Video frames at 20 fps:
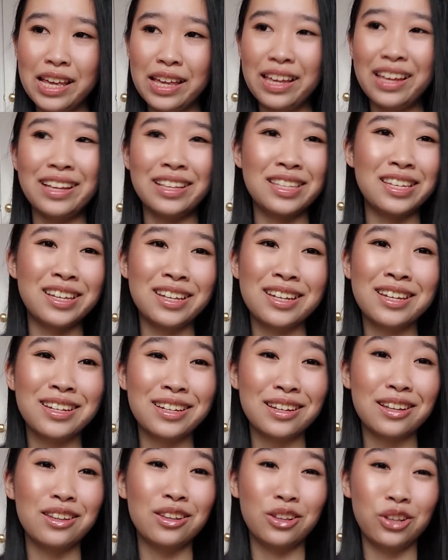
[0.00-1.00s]
it didn't
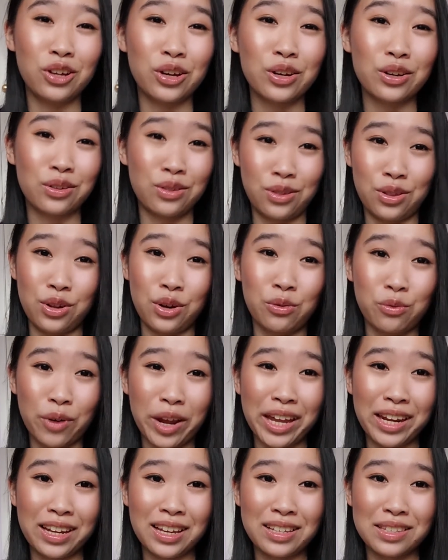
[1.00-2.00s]
look the
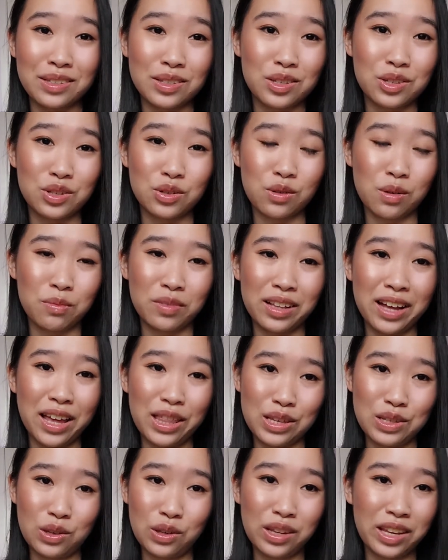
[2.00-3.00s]
greatest, so I'm glad
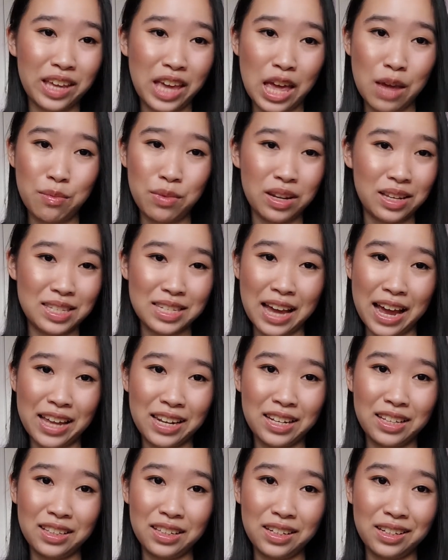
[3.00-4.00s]
this only came in a
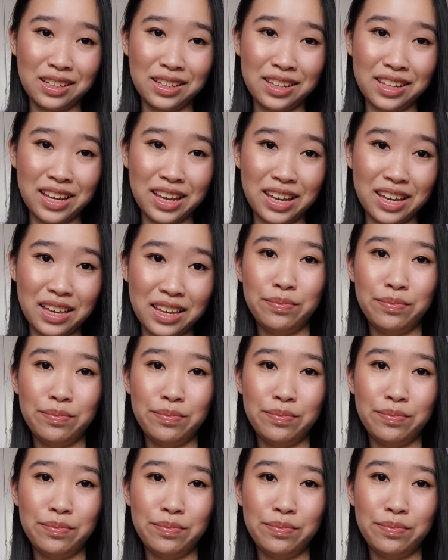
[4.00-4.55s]
tiny little thing,